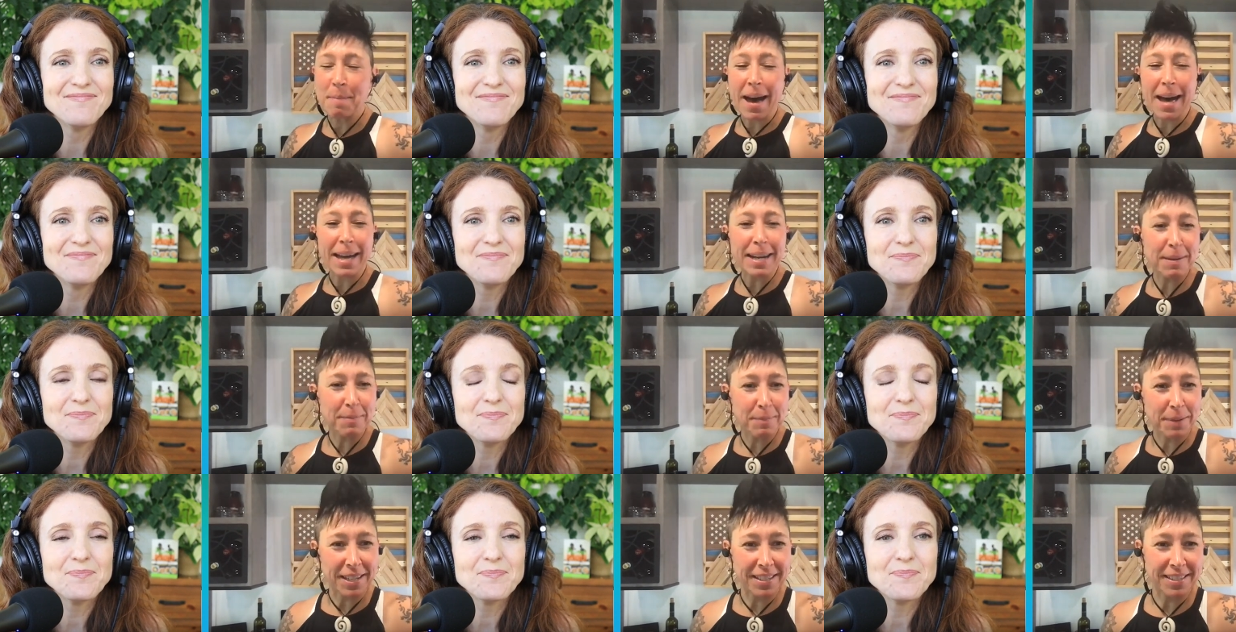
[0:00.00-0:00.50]

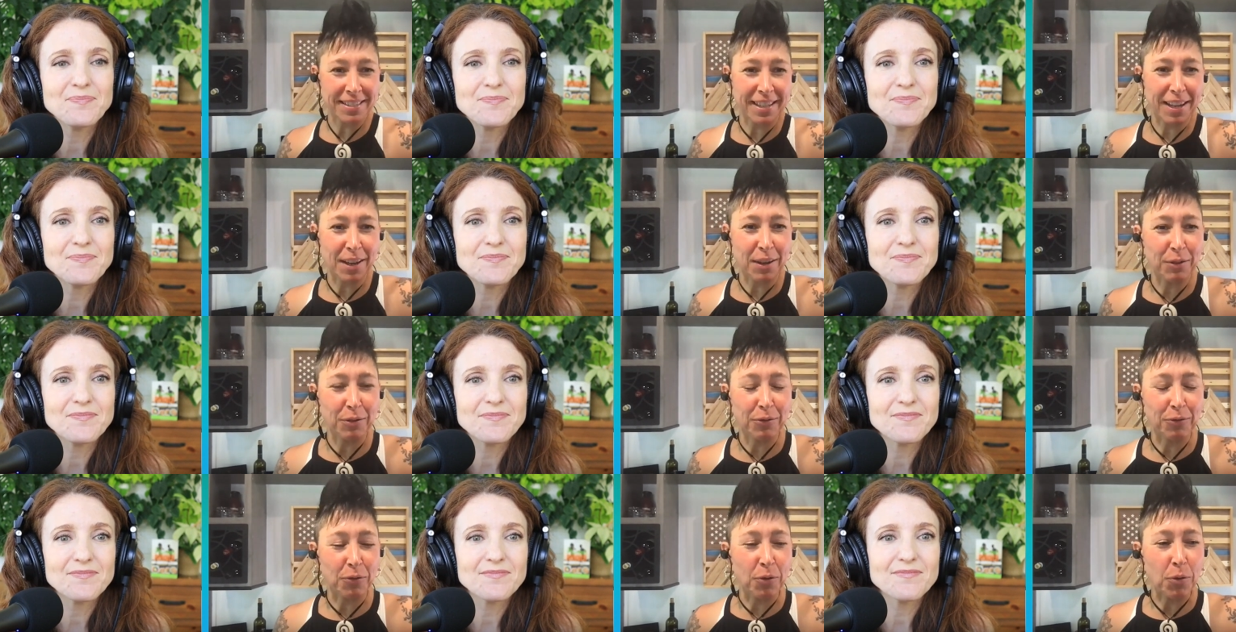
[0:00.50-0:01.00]
Speaker 1: mad at
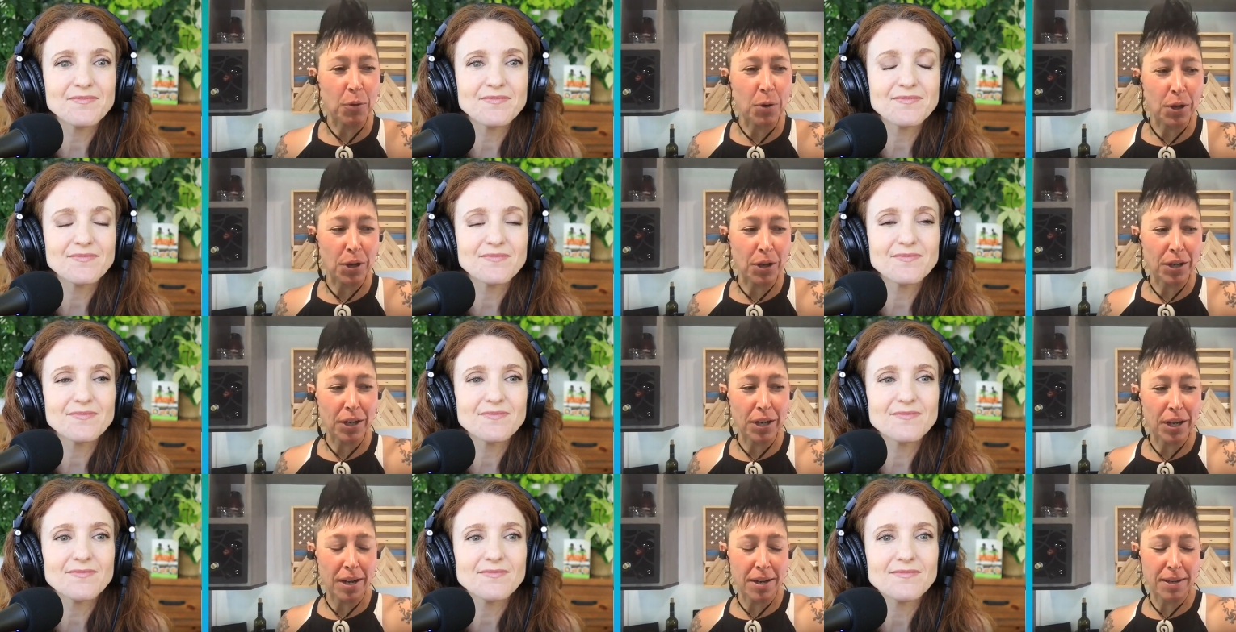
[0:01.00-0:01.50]
myself
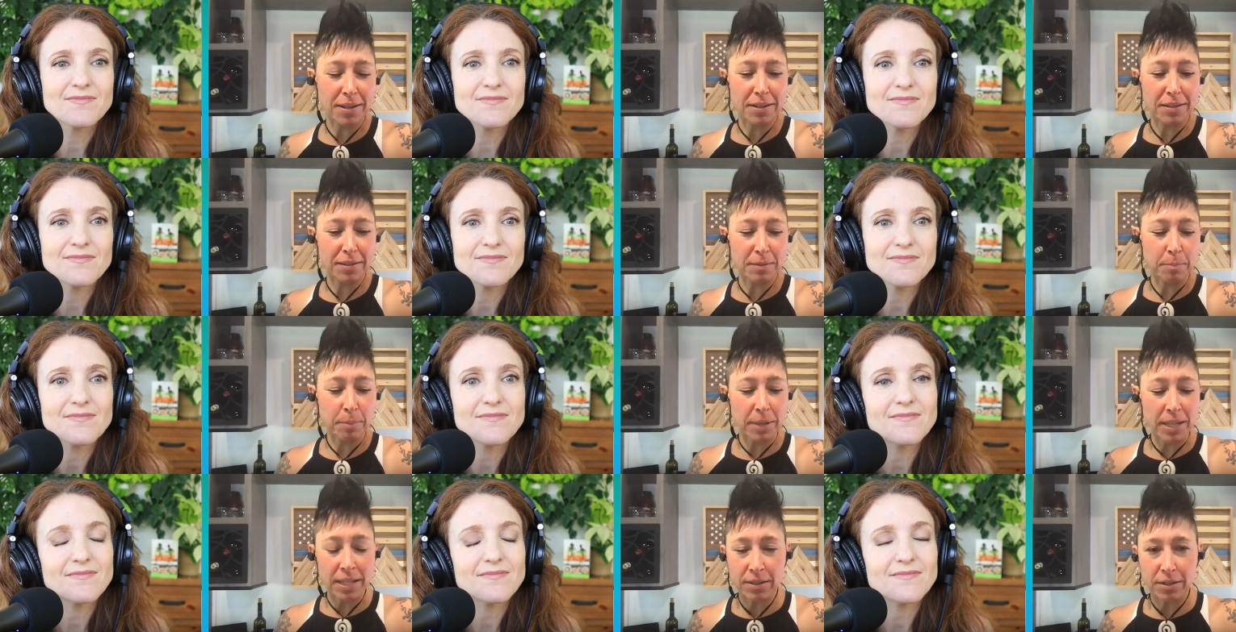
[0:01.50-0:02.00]
for
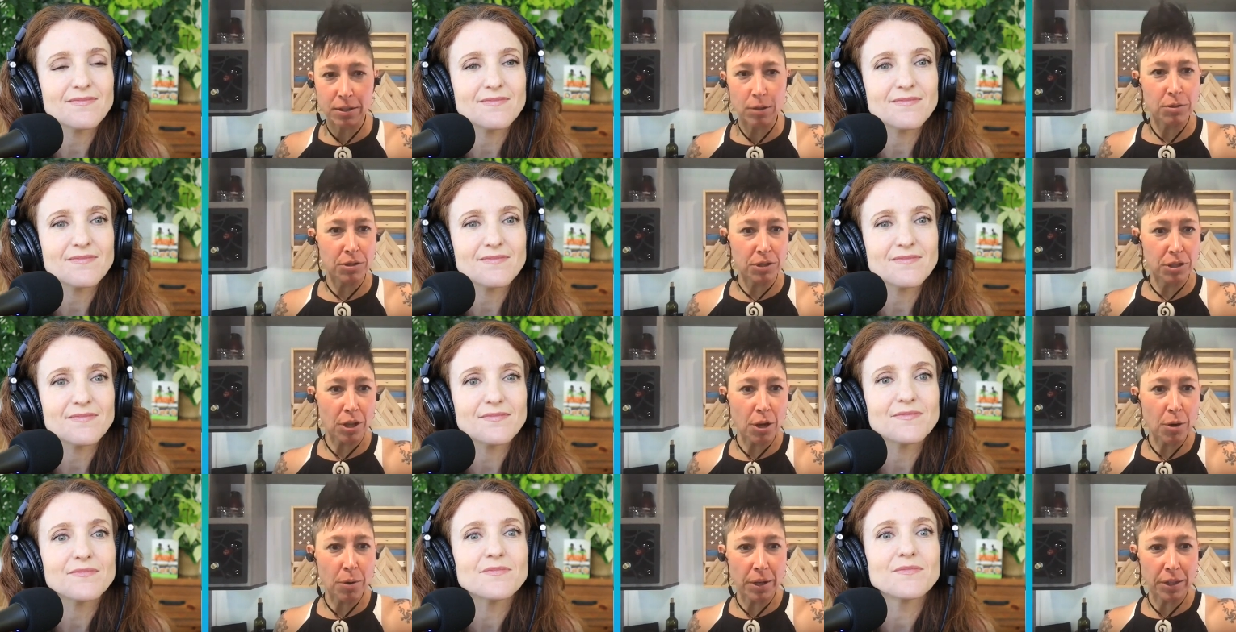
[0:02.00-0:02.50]
being so
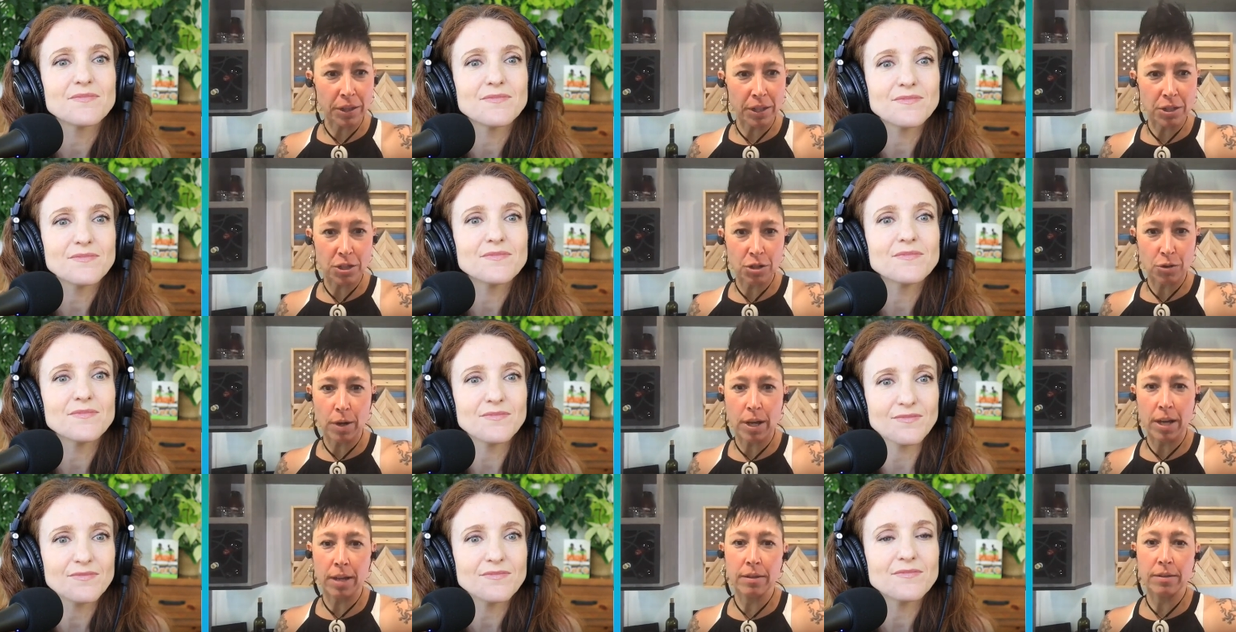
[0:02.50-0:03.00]
slow on the
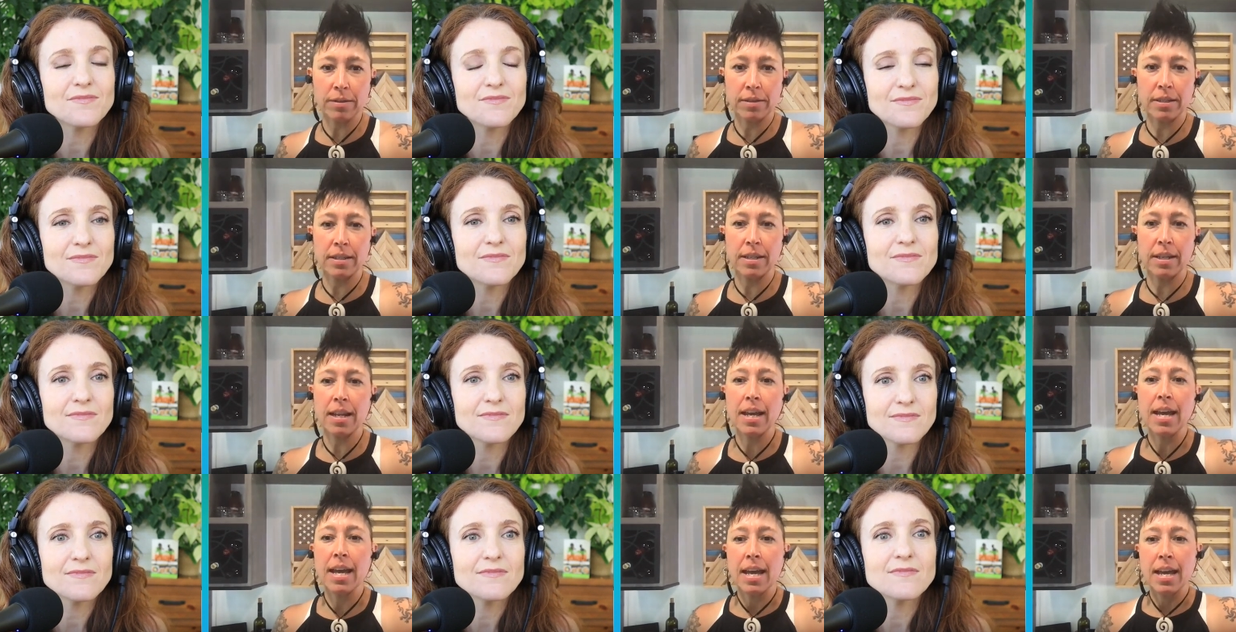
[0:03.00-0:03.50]
trails.
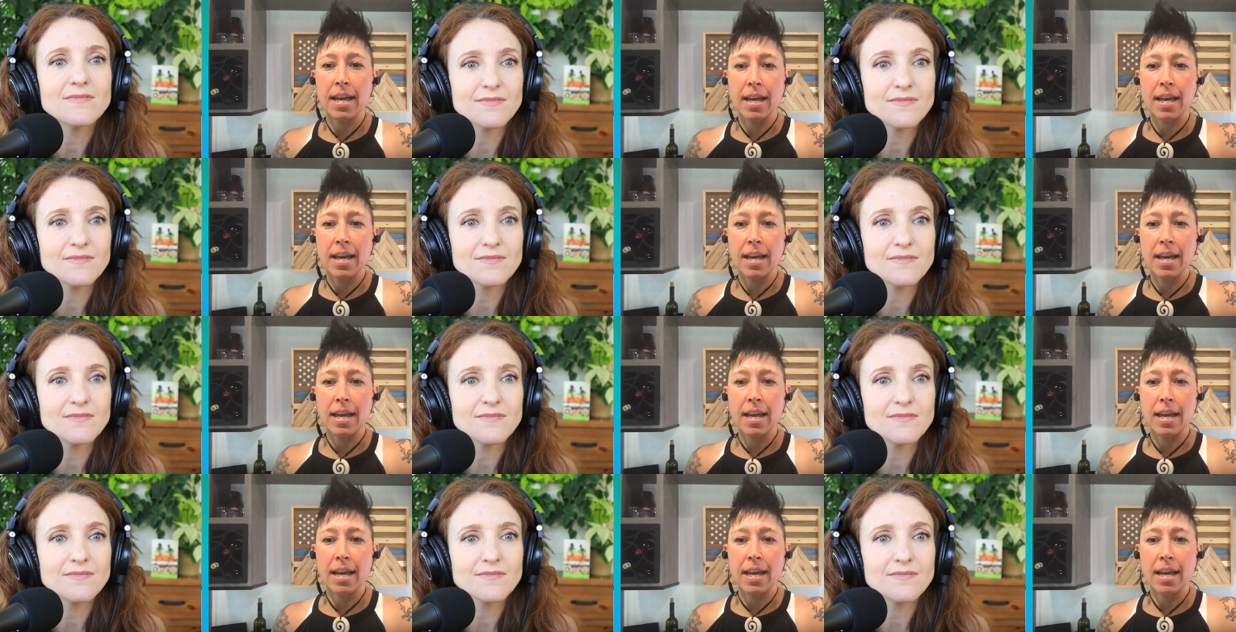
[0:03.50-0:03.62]
And